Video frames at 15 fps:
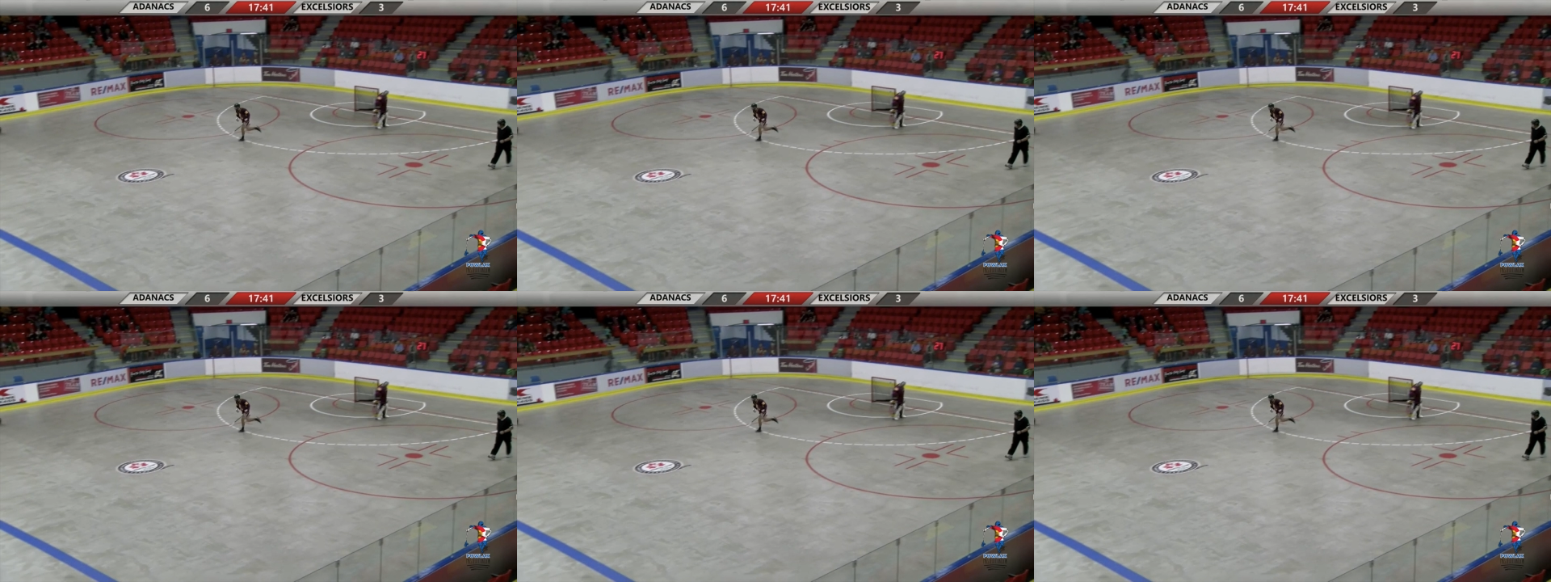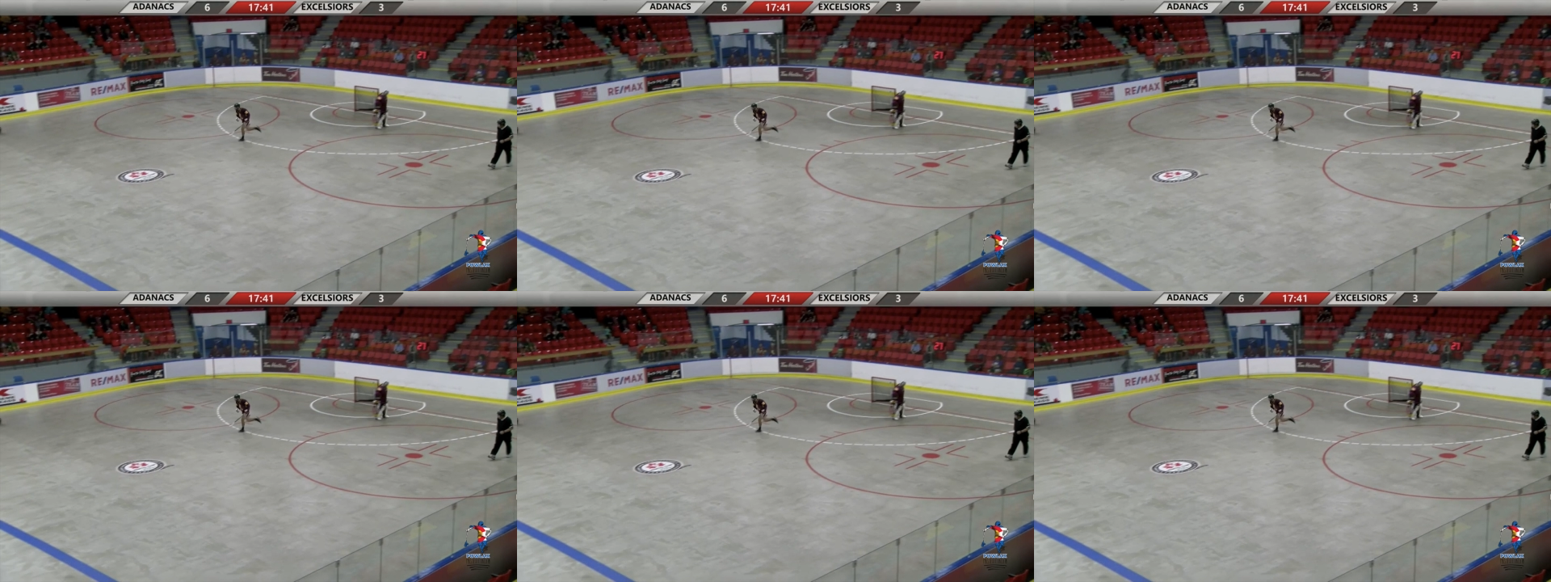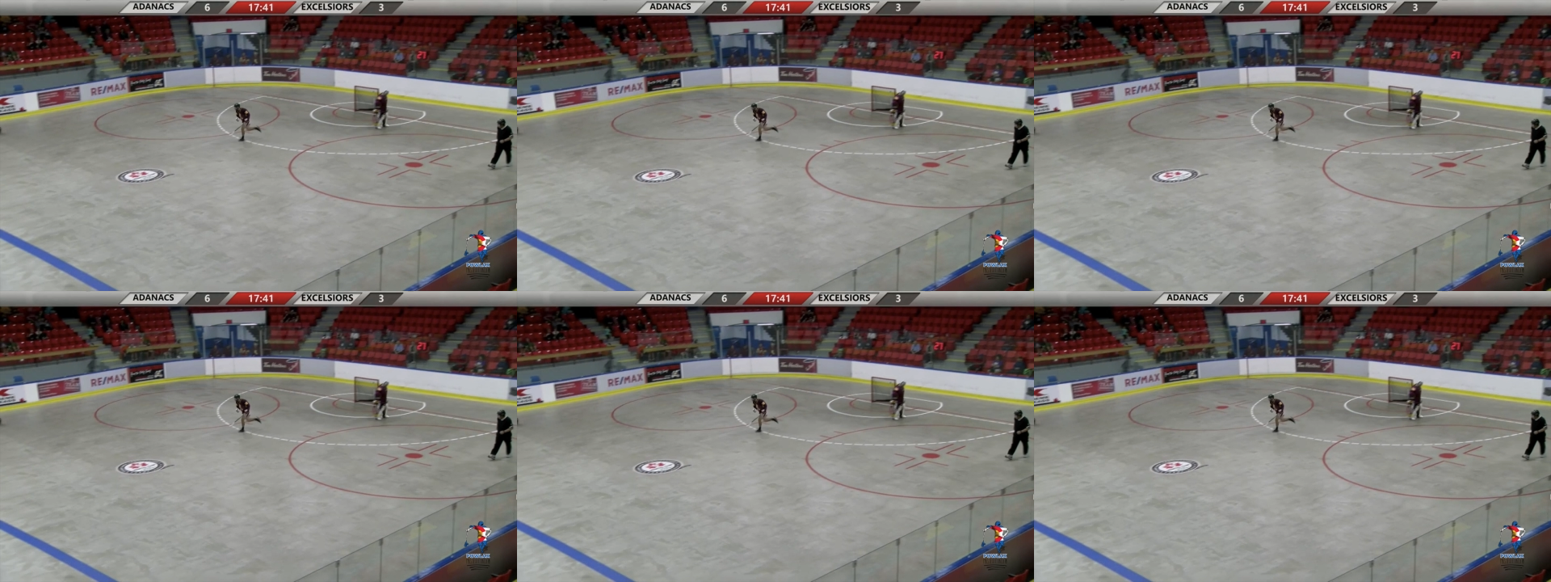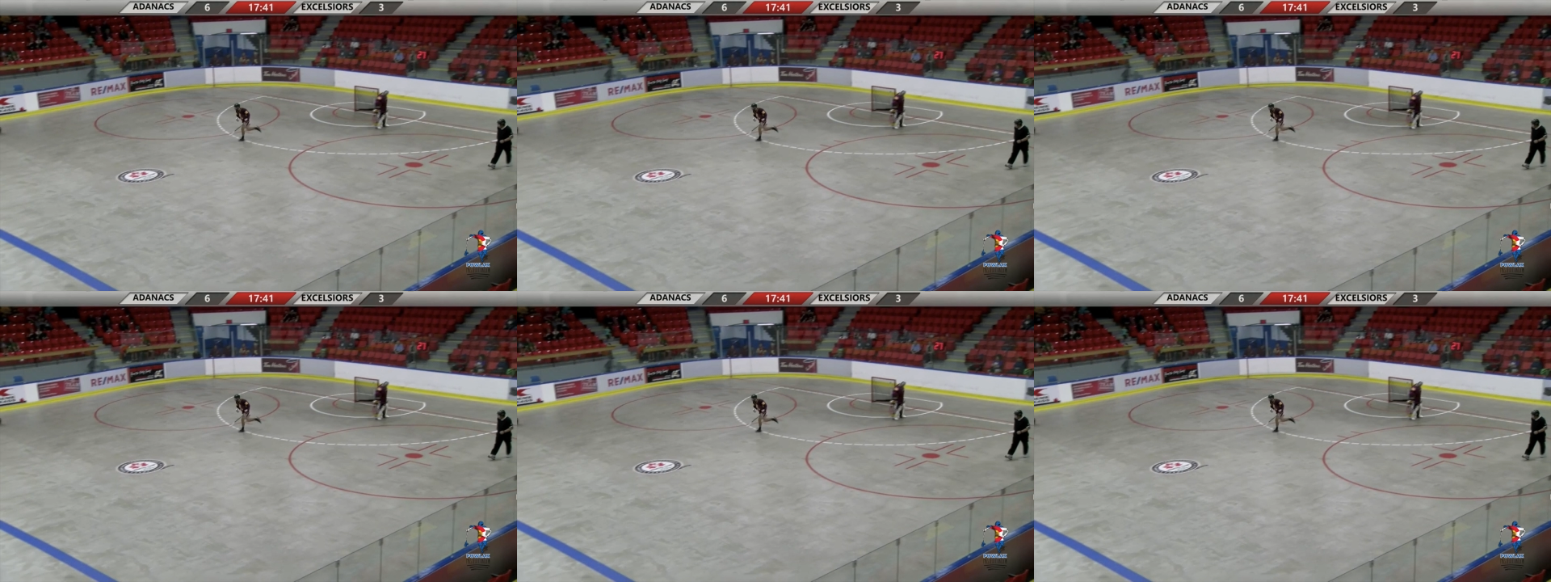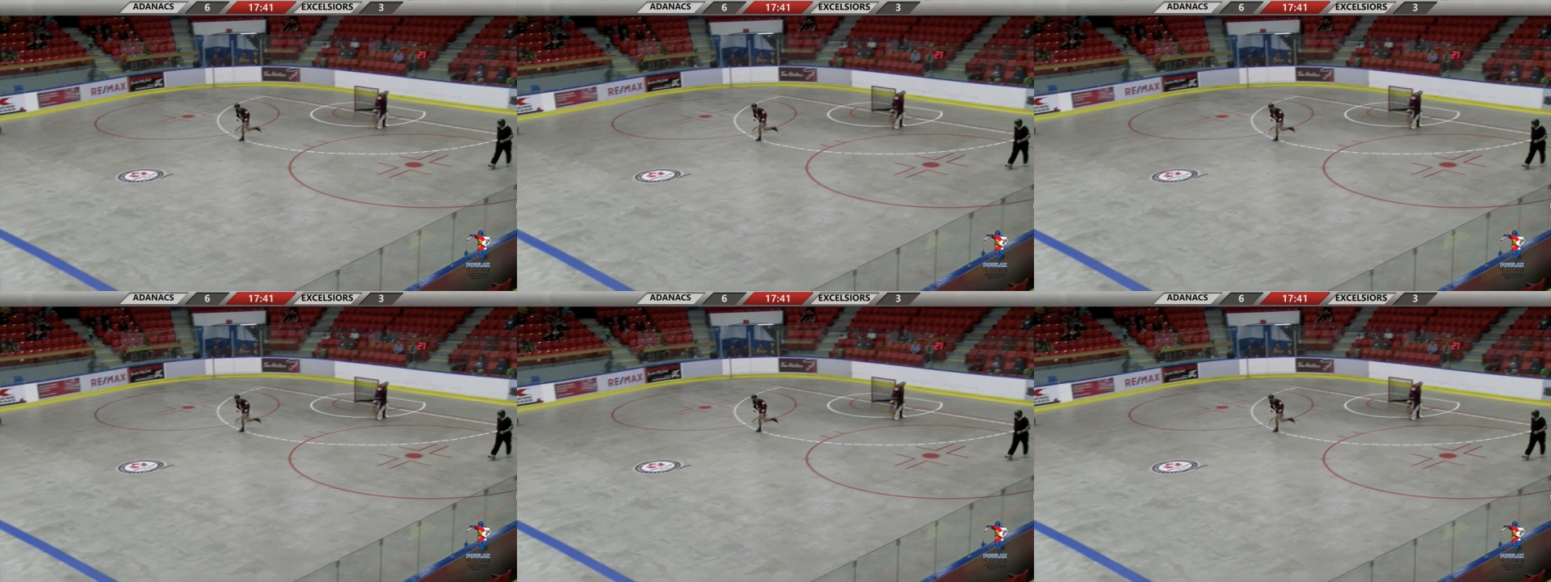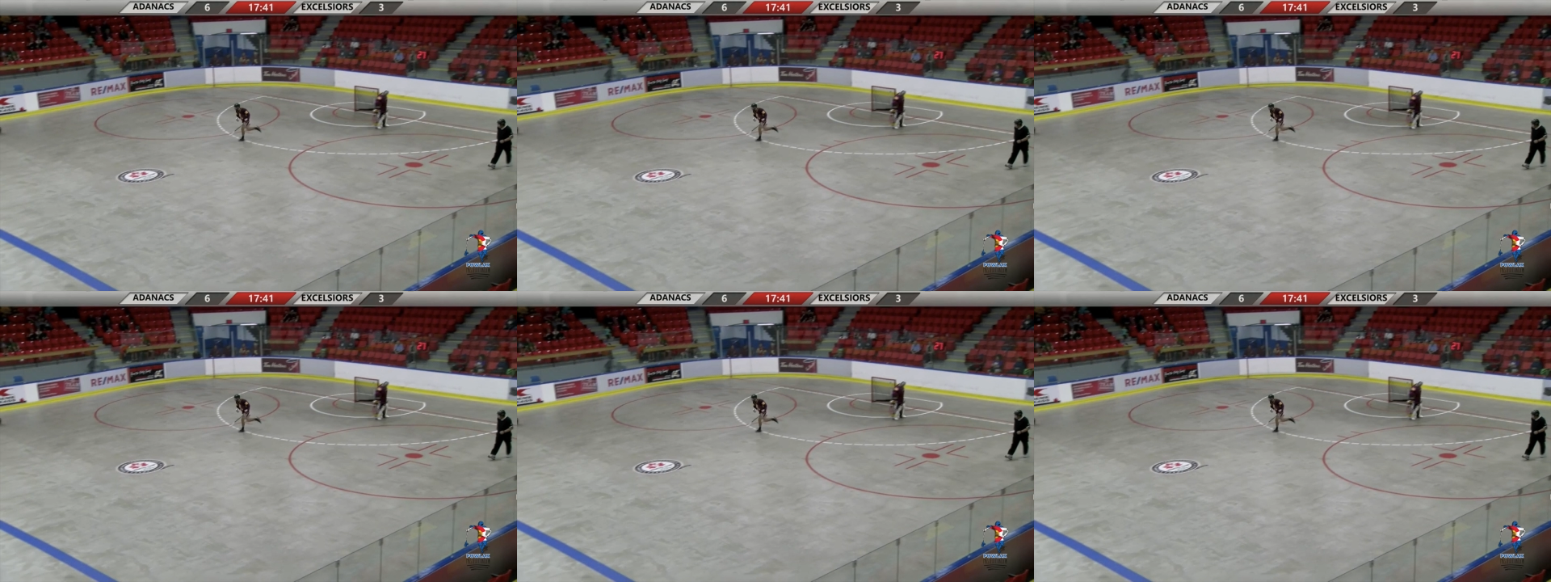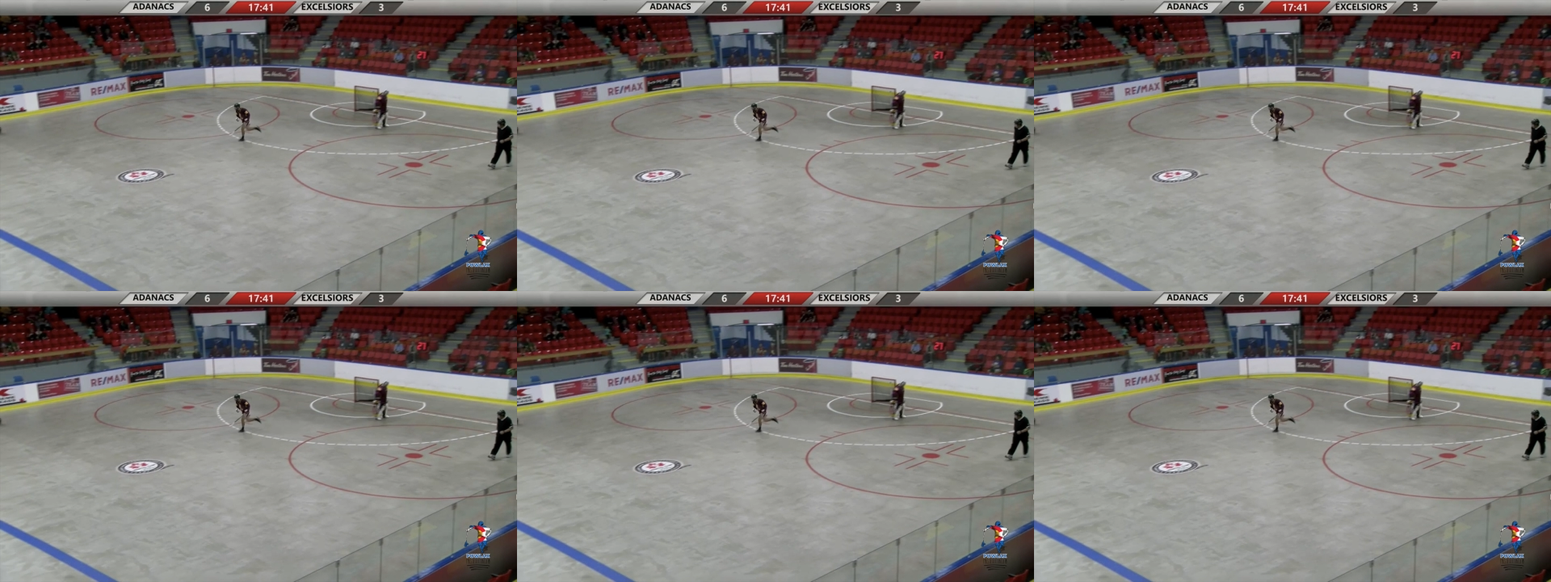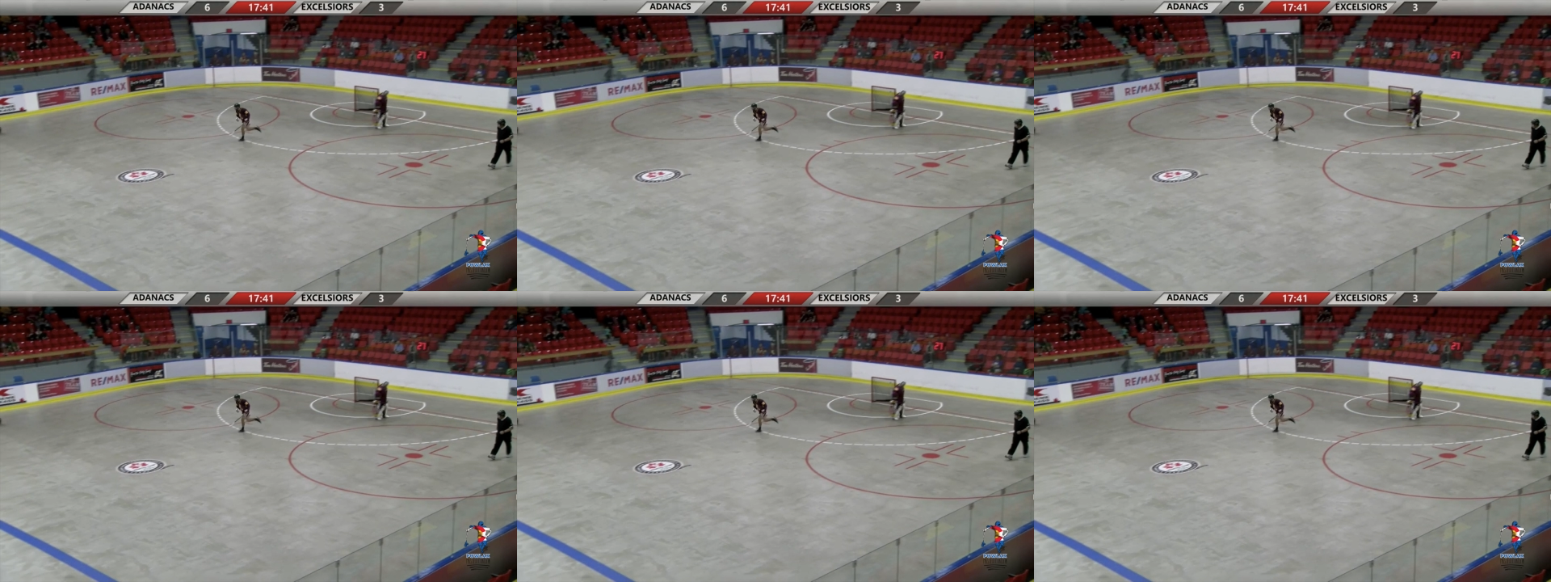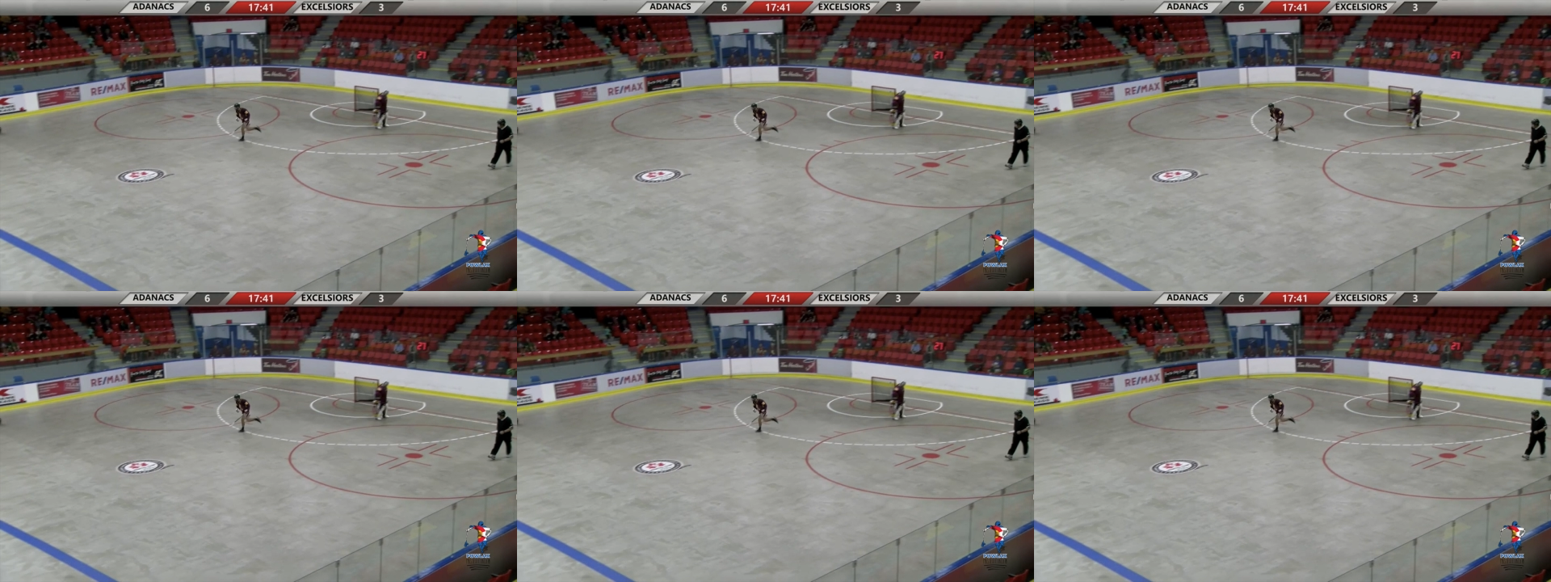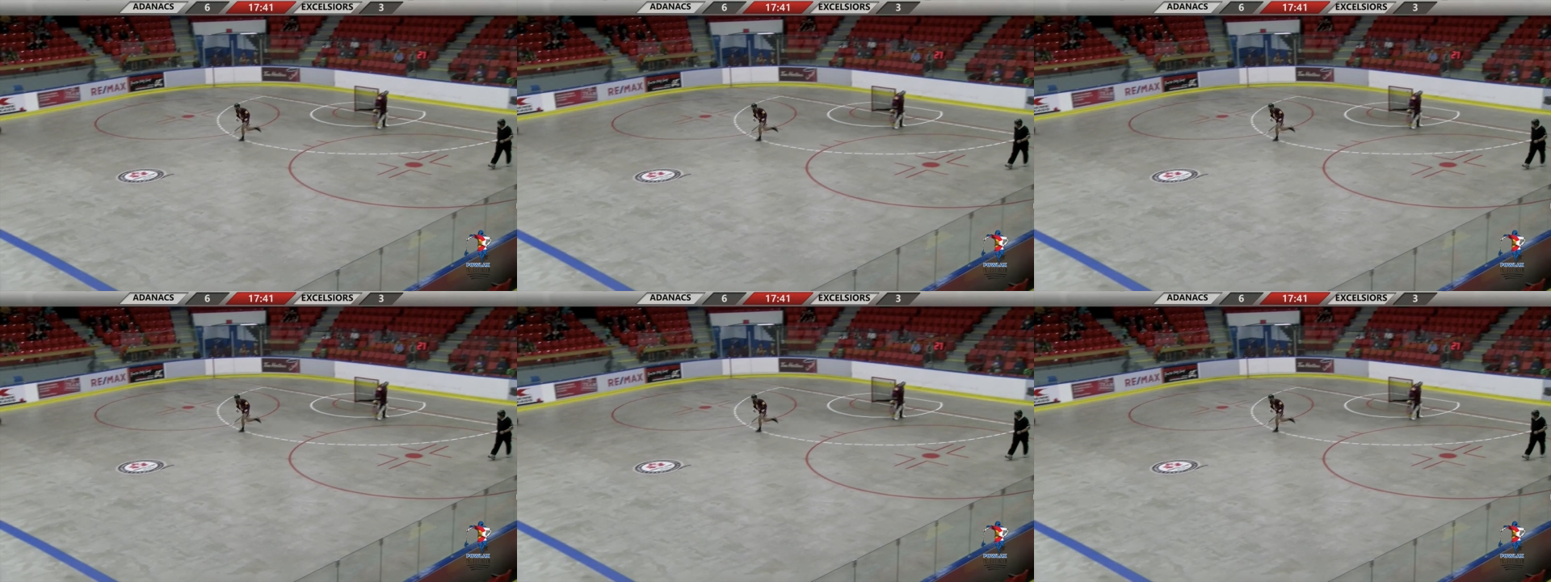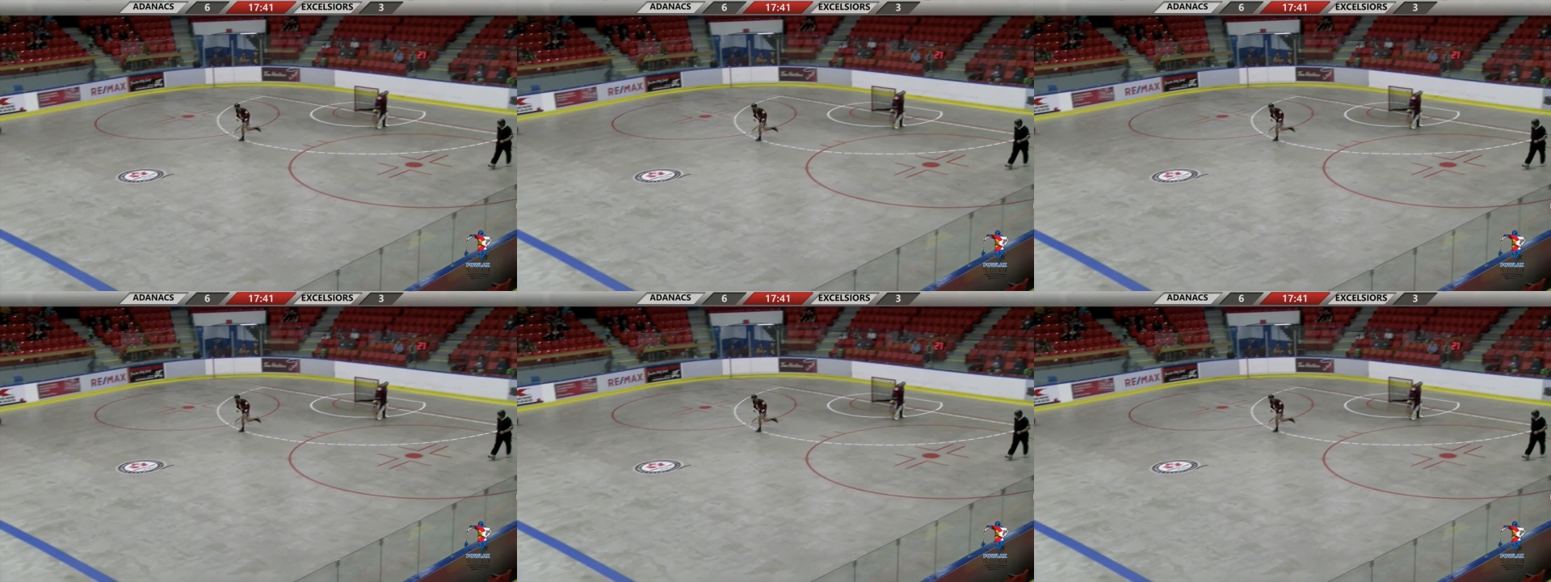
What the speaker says: No face is visible, so there are no lips to read.